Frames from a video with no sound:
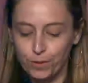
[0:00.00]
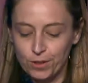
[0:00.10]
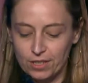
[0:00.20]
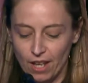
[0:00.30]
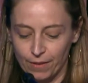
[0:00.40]

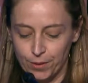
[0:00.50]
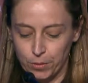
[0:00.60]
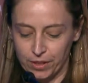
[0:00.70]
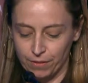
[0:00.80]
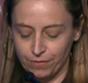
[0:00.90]
first lot of
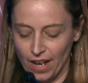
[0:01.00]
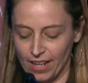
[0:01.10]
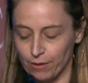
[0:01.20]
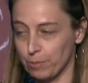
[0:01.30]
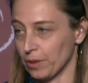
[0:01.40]

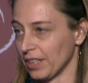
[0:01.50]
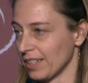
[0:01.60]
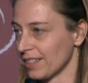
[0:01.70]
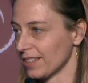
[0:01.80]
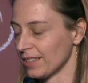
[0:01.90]
25
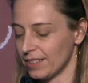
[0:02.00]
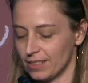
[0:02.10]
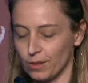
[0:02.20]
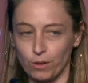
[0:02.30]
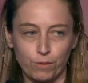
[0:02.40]
brilliances,
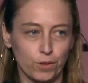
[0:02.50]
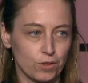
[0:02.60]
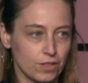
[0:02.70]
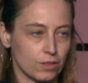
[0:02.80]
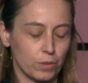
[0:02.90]
so the
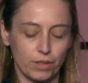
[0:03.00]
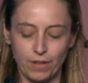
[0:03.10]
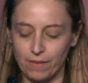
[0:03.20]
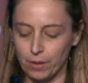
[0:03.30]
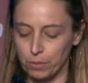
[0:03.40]
first
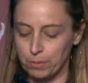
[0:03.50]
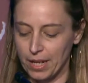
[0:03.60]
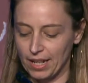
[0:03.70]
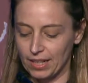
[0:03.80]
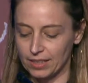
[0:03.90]
25 that were
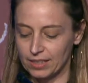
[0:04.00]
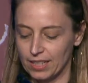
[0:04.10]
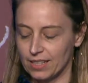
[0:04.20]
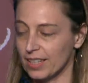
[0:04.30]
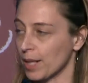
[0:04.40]
made,
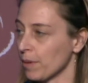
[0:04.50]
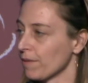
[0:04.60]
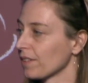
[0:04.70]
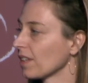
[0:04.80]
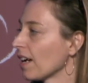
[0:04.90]
that came
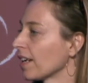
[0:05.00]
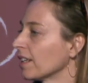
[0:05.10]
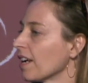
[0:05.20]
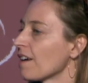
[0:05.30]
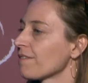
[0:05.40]
off the
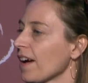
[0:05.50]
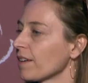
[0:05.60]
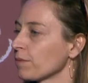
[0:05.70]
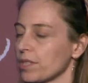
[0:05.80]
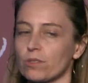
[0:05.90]
line,
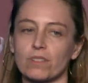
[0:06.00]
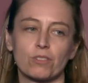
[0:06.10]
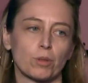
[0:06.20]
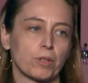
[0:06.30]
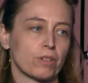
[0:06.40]
5 went to a
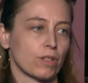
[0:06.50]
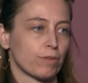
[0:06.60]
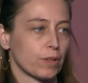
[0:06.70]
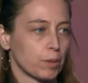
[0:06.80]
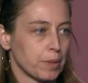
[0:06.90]
distributor in the
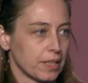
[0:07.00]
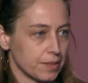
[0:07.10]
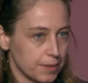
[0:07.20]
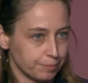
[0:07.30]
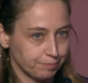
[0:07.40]

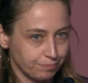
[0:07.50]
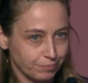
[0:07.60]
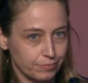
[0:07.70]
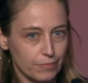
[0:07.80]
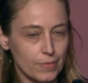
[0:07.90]
Philippines.
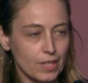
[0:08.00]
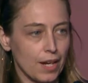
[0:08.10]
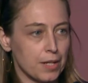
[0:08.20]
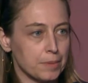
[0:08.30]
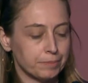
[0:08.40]

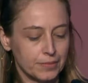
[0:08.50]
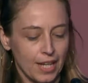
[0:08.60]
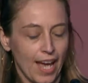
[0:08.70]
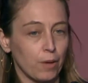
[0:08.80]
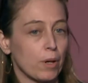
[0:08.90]

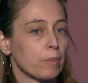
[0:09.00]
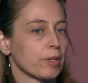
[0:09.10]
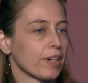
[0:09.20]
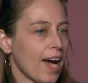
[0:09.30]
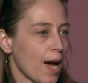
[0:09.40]
And while we
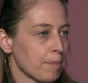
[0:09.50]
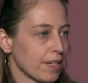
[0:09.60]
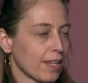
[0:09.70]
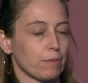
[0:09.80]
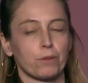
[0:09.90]
were
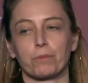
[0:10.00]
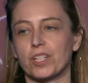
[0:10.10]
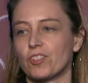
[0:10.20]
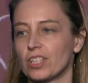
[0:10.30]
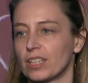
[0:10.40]
happy they were
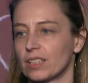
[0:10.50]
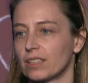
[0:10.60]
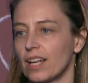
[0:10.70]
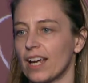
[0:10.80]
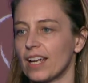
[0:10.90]

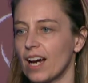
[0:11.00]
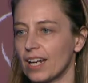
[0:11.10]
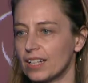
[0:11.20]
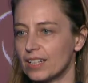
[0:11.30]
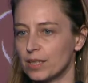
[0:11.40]
reaching a
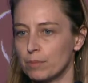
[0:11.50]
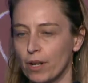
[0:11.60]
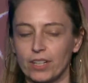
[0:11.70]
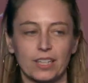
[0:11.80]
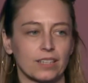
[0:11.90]
high-need
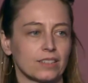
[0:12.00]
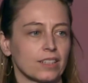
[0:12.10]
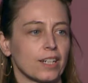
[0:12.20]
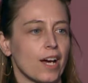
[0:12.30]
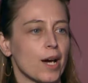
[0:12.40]
market,
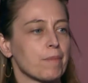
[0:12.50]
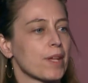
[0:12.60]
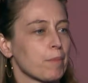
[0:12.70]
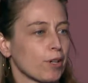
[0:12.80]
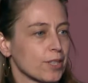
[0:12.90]

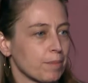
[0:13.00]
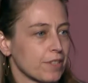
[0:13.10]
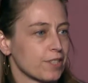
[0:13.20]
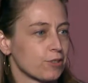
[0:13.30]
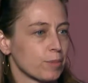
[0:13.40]

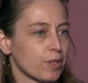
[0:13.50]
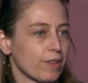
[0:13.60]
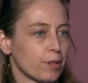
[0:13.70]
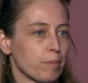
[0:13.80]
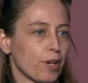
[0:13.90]
the distributor
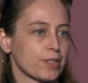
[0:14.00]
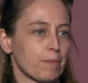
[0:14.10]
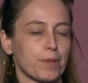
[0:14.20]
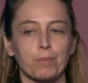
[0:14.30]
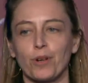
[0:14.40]
there marked
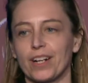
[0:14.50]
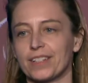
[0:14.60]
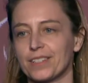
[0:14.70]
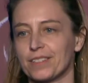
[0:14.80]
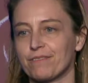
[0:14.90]
up the
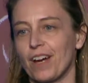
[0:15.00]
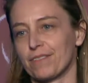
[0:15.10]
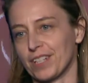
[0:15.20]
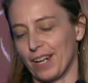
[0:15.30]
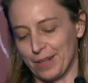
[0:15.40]
price
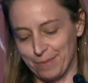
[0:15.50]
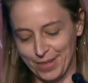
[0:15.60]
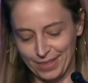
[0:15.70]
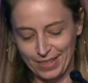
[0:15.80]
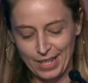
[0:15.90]
5
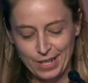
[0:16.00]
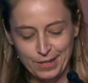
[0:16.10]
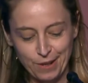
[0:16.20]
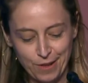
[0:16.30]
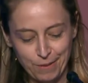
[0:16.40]
times.
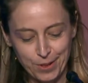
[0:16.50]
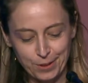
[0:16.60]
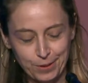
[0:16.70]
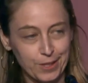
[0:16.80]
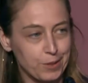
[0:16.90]
So they were
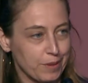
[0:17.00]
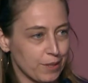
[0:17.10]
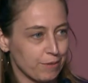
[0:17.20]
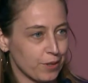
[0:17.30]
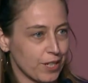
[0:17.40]
sold at
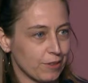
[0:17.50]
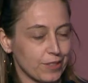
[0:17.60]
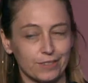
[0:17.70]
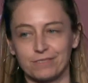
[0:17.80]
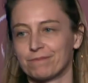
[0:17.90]

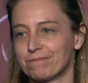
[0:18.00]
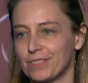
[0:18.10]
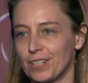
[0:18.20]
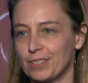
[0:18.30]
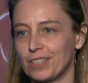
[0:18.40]
$2,400
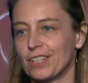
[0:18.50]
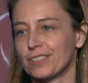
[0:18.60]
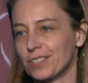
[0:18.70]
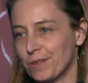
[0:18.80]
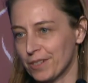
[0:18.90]

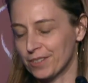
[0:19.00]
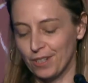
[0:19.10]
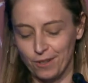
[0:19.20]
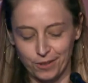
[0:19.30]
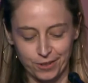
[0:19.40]

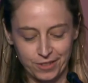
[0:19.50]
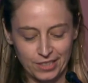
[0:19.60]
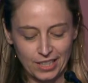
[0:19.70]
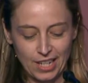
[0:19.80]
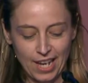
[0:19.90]
US.
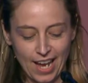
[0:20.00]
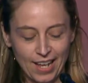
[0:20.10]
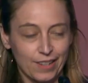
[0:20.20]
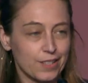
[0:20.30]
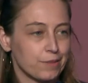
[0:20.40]

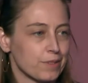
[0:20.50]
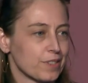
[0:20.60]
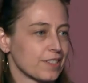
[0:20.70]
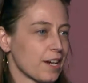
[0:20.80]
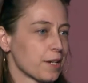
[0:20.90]
And this
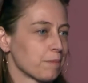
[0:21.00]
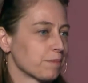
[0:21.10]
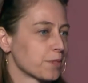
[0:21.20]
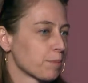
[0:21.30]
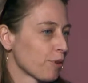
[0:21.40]
was
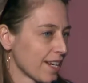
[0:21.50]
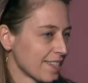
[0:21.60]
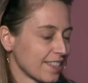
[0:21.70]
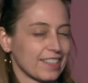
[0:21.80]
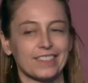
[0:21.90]

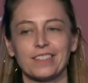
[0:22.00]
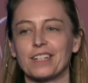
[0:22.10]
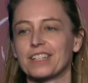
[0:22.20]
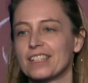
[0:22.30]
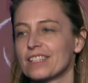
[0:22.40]

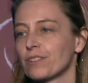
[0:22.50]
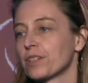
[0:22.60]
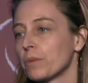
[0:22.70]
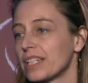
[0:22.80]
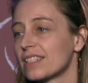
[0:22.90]
depressing, considering
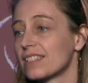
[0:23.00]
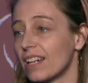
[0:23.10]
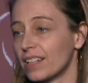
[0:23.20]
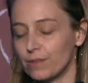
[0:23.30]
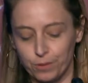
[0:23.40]
that we had
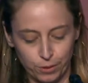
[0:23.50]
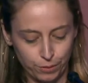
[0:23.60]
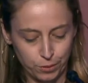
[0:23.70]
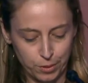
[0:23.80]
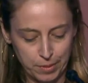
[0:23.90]
designed for
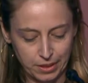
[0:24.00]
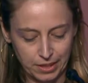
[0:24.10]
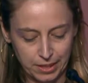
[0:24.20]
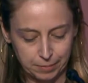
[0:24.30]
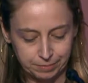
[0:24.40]

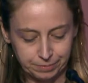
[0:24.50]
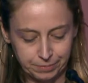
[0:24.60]
affordability.